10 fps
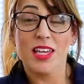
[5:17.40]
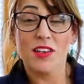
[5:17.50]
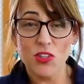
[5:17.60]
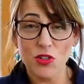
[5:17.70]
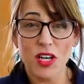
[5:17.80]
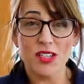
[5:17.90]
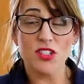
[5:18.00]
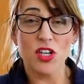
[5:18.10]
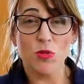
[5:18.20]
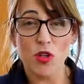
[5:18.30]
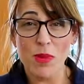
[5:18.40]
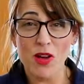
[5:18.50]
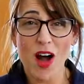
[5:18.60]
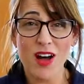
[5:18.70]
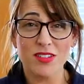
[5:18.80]
If you'd like to know more
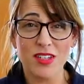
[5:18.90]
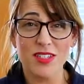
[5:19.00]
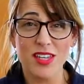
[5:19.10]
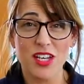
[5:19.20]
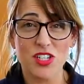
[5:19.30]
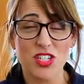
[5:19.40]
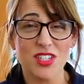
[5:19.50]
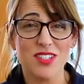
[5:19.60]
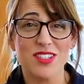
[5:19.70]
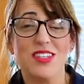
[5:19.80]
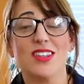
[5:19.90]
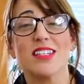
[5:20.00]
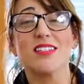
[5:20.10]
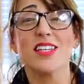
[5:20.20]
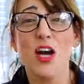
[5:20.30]
about heart dissections,
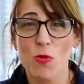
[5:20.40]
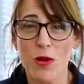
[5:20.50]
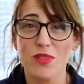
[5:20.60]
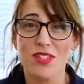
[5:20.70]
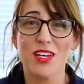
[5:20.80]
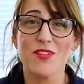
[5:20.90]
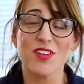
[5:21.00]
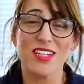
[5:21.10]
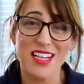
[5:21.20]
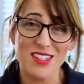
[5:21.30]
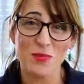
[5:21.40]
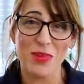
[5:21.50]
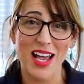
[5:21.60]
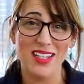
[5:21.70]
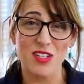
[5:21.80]
then see our website for lesson
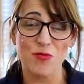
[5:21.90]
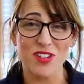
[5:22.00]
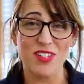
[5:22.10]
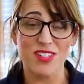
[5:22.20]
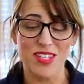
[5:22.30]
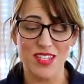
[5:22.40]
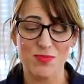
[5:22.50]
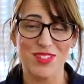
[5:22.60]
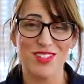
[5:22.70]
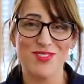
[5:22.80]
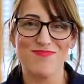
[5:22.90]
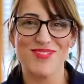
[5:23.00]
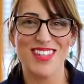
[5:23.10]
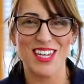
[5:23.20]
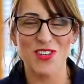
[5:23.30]
plans and risk assessments.
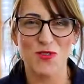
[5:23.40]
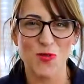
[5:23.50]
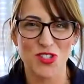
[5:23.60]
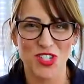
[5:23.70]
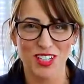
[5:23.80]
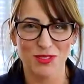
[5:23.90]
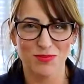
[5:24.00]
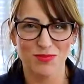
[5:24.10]
Thank you for watching.